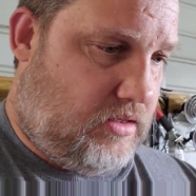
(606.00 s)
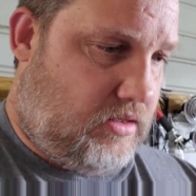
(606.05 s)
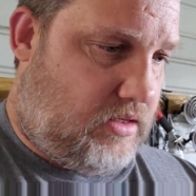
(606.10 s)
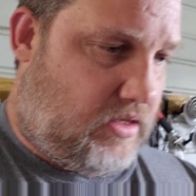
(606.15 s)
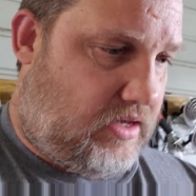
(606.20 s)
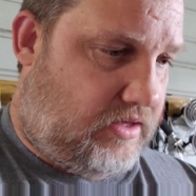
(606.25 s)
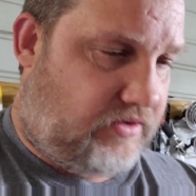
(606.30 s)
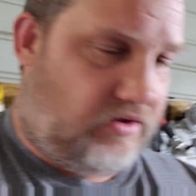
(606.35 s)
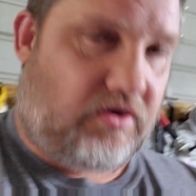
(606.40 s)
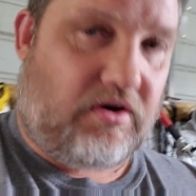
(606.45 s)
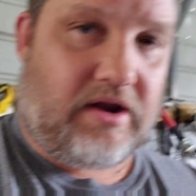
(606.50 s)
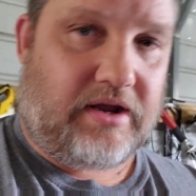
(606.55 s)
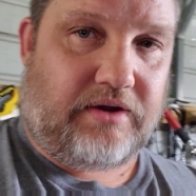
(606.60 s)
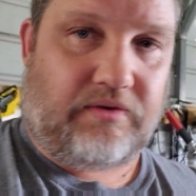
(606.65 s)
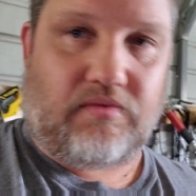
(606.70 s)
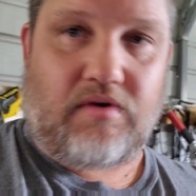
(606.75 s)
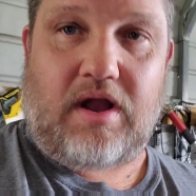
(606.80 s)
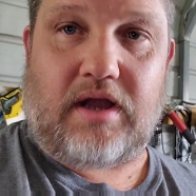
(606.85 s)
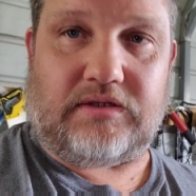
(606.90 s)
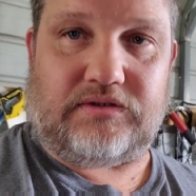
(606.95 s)
The crank
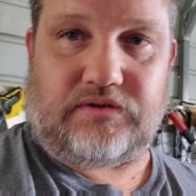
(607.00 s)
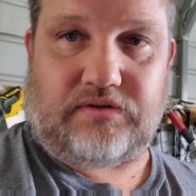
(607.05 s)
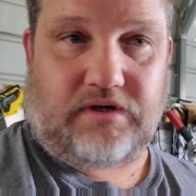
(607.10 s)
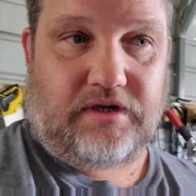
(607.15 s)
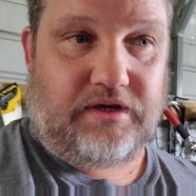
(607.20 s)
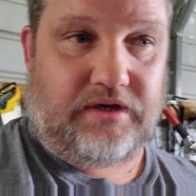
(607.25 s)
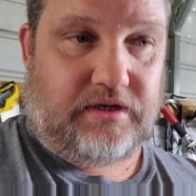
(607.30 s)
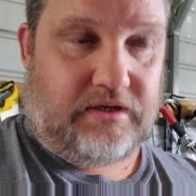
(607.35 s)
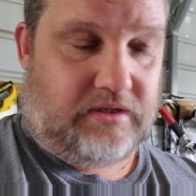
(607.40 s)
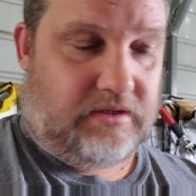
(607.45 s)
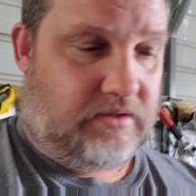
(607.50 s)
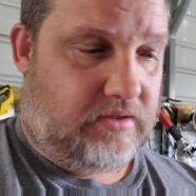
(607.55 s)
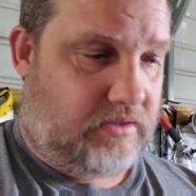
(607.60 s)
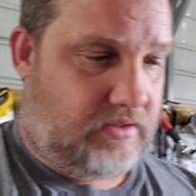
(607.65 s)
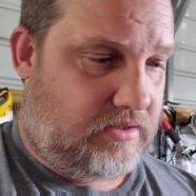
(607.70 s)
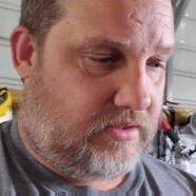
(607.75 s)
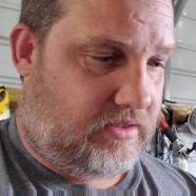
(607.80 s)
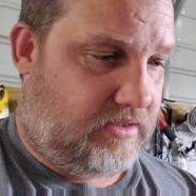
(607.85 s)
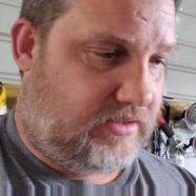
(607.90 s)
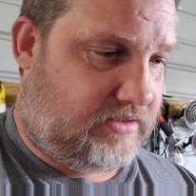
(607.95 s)
and rods are good.
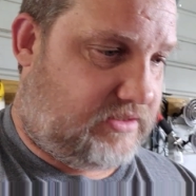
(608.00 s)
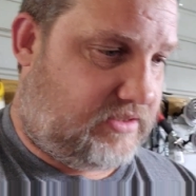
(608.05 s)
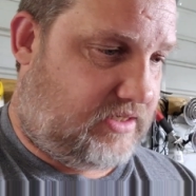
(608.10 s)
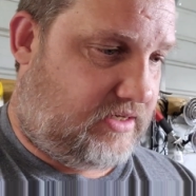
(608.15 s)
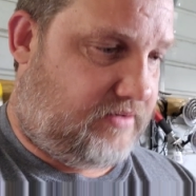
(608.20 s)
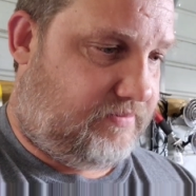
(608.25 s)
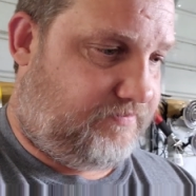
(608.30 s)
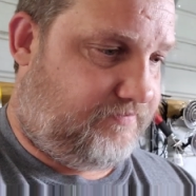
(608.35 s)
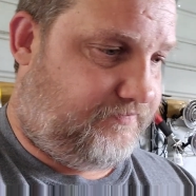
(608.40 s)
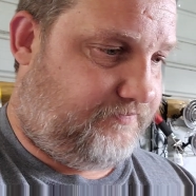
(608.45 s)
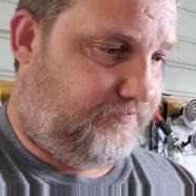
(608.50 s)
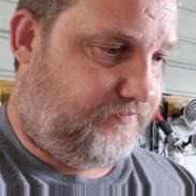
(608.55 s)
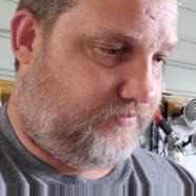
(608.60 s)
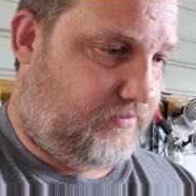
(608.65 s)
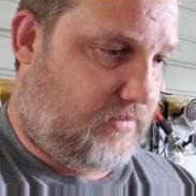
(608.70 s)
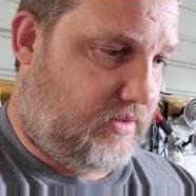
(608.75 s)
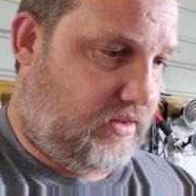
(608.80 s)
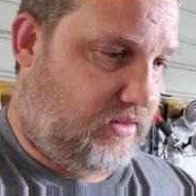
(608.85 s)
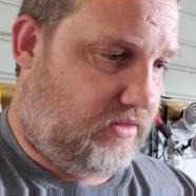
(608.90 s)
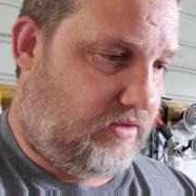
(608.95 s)
It's
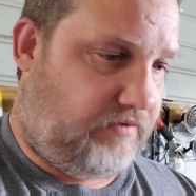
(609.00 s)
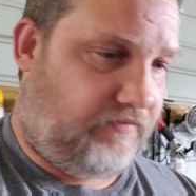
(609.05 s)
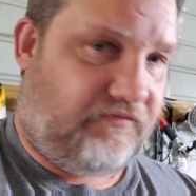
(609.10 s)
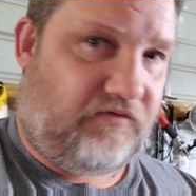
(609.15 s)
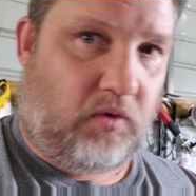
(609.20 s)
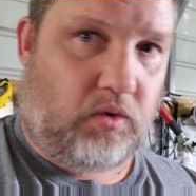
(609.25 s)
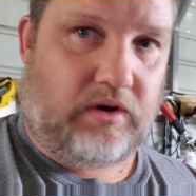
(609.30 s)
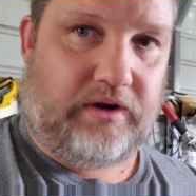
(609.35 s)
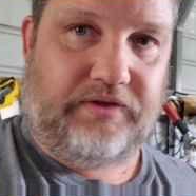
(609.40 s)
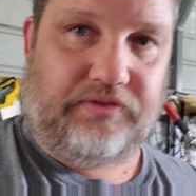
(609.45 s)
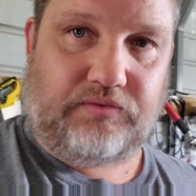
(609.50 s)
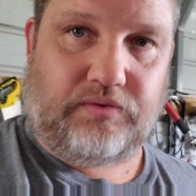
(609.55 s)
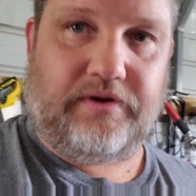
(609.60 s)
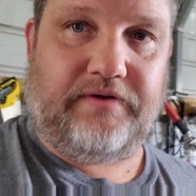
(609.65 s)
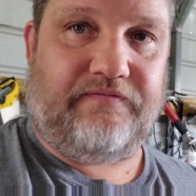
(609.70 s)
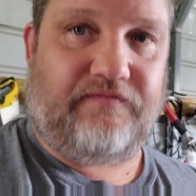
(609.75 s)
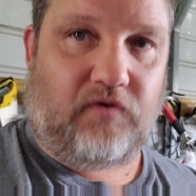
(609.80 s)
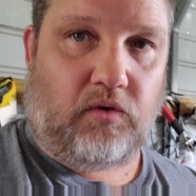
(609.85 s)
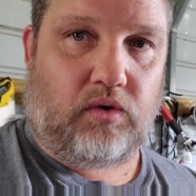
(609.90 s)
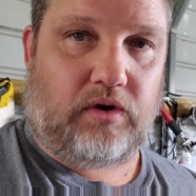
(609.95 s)
they're
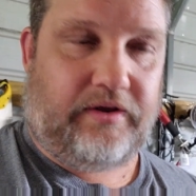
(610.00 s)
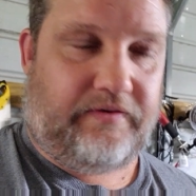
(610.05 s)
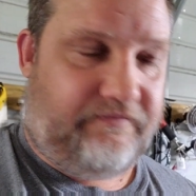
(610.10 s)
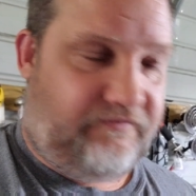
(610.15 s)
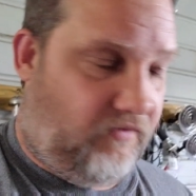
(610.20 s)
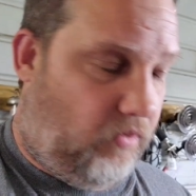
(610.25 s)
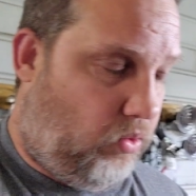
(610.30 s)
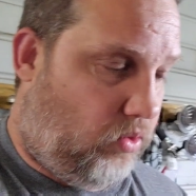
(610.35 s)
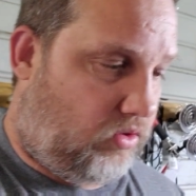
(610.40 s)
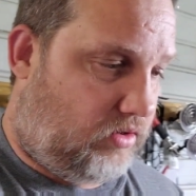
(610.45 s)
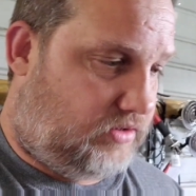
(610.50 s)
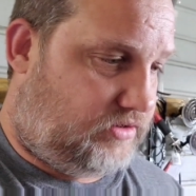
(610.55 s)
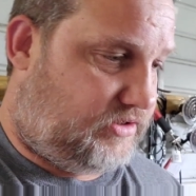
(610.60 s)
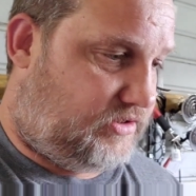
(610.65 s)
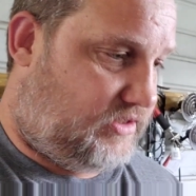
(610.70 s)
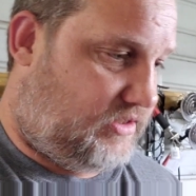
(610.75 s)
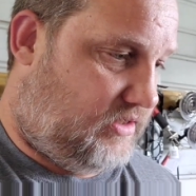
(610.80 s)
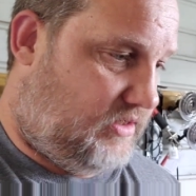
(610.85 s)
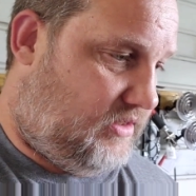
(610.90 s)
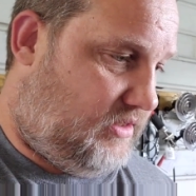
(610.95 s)
4340 forged,